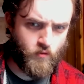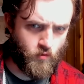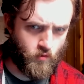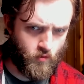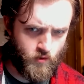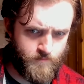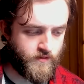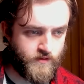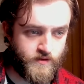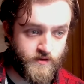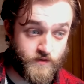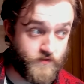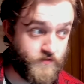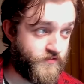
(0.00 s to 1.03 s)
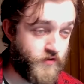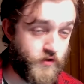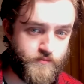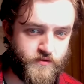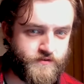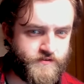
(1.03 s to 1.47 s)
Or
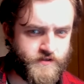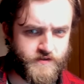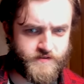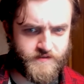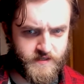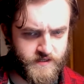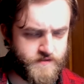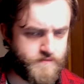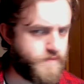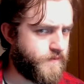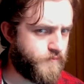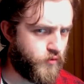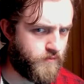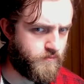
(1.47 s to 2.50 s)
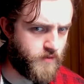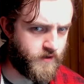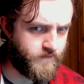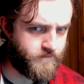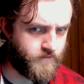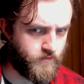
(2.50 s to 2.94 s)
consumers just need to be more
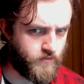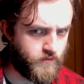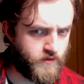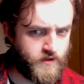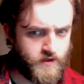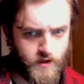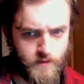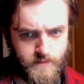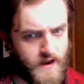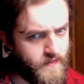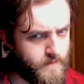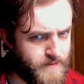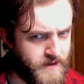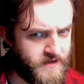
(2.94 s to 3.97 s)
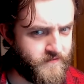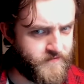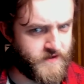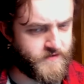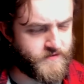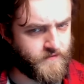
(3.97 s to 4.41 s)
mindful about the
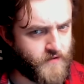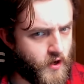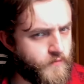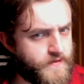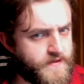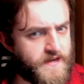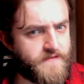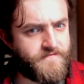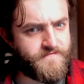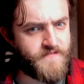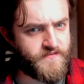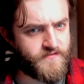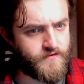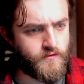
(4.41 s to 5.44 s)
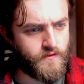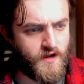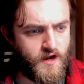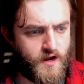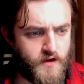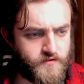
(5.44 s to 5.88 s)
benefits of owning a physical
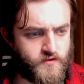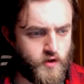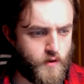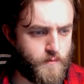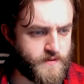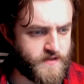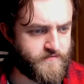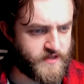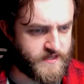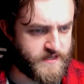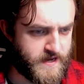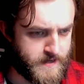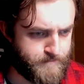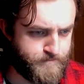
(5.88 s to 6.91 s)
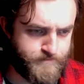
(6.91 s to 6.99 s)
hard copy of a game.